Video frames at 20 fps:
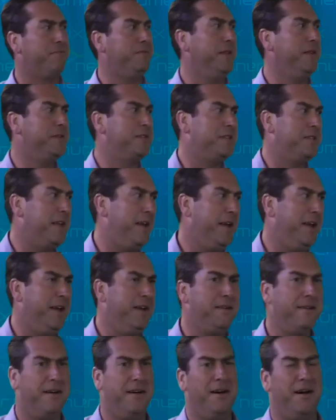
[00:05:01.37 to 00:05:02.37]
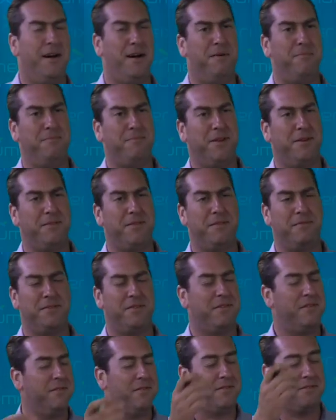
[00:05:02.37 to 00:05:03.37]
real estate. Um, you know, there was
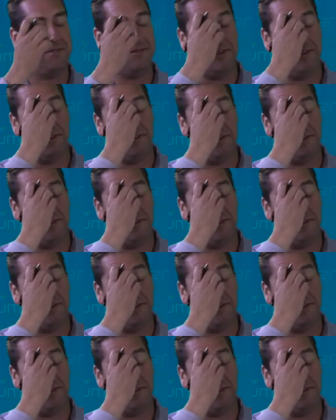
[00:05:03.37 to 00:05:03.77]
an article the other